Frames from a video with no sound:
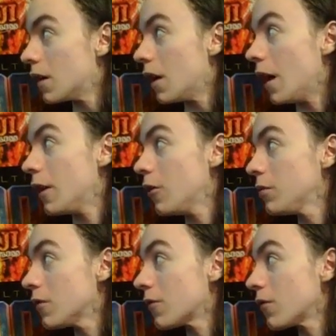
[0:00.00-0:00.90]
I hope
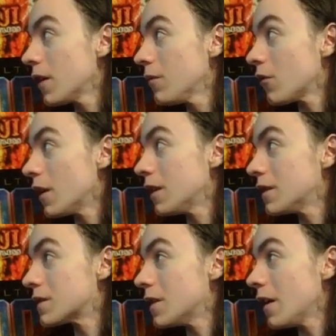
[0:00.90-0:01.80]
your frame rate is
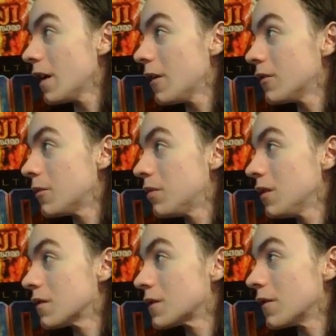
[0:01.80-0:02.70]
not how it
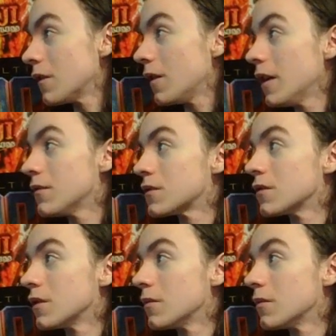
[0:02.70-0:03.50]
appears on the live stream.